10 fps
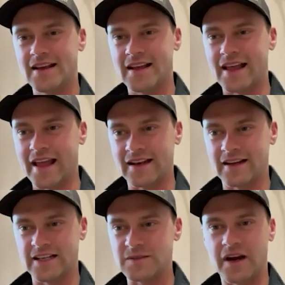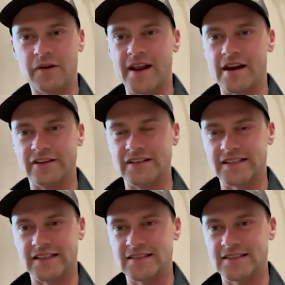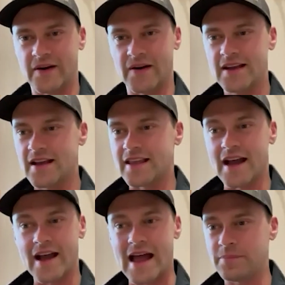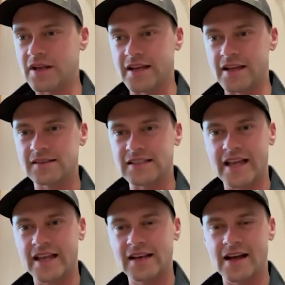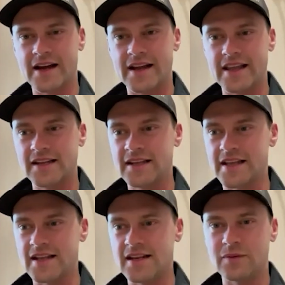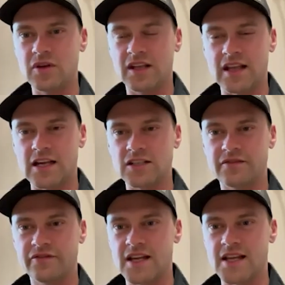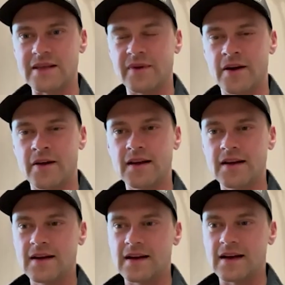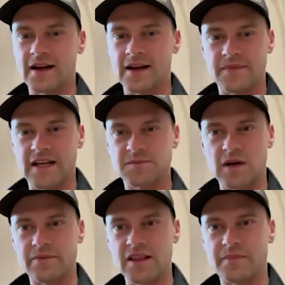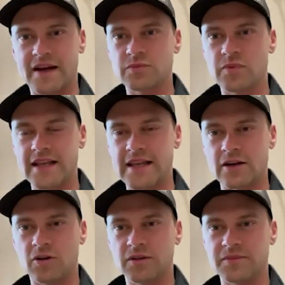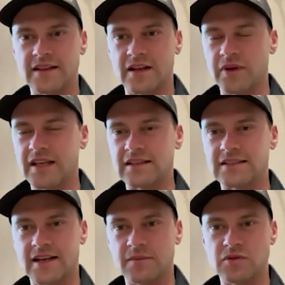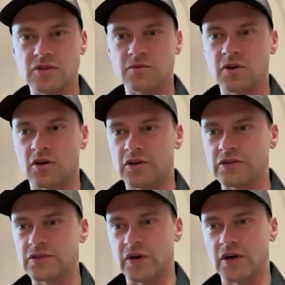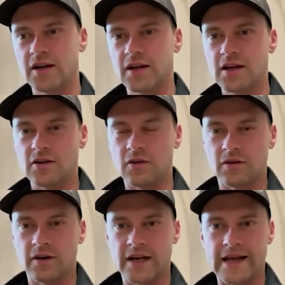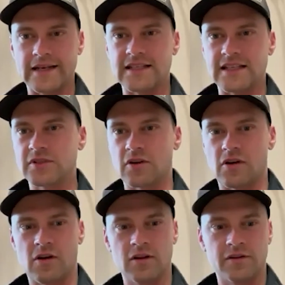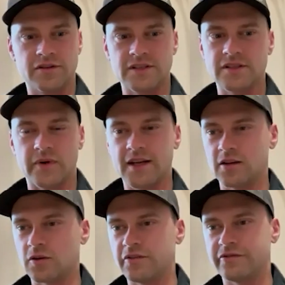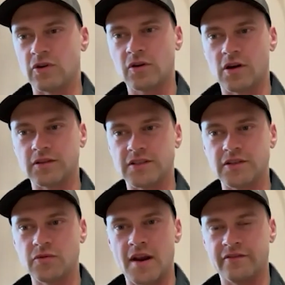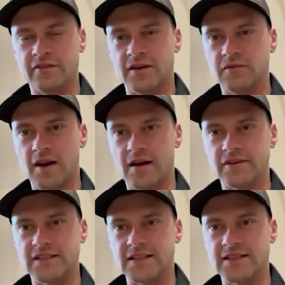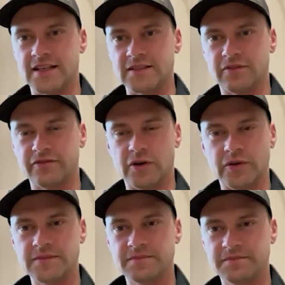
and it's been great ever since. So yeah, happy to entertain any communication via email. That's probably the best way to get a hold of me, and then we can set up Zoom calls or a Teams call or just a regular old phone call too, whatever is easiest for folks.